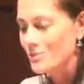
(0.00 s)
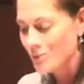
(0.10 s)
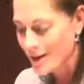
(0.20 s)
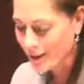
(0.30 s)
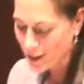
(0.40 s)

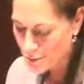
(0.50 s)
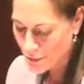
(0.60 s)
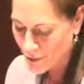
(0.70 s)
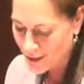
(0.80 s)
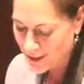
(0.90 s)
One last
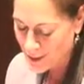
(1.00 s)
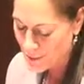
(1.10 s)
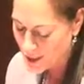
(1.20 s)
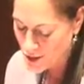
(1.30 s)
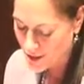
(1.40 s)
point to
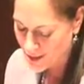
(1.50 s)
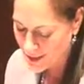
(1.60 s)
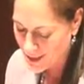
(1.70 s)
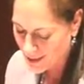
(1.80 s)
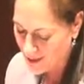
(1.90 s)
mention is
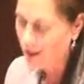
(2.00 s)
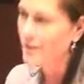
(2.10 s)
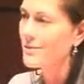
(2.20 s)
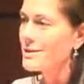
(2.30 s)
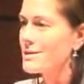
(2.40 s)
that all
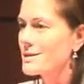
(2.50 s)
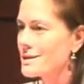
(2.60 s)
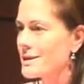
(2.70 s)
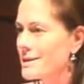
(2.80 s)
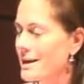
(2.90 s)
of this is
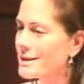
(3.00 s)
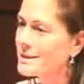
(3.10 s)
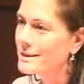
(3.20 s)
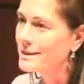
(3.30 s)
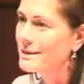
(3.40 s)

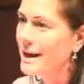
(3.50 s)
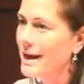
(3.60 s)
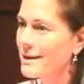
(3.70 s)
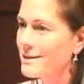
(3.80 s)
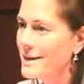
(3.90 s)
conducted
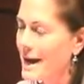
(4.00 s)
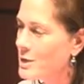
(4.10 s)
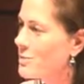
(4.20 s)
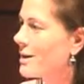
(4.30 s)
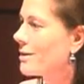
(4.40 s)
at
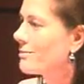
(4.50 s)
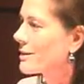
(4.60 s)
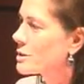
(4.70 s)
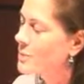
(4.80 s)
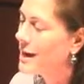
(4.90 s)
taxpayer
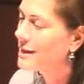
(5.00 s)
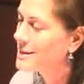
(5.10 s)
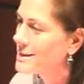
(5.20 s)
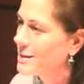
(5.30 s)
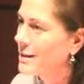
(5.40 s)

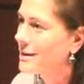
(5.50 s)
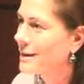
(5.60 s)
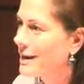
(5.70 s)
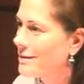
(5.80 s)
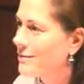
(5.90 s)
expense at about
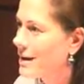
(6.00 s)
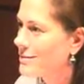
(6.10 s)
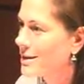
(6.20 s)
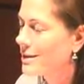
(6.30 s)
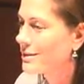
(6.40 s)

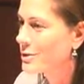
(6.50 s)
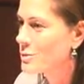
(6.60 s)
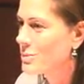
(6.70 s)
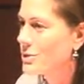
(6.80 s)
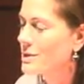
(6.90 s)
$95
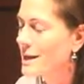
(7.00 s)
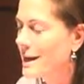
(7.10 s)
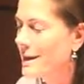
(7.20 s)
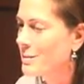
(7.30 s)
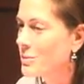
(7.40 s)
per
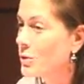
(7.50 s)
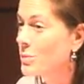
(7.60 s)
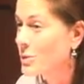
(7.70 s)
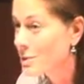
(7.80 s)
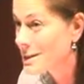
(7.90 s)
day per
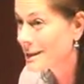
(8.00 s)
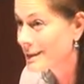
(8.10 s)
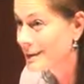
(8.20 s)
person.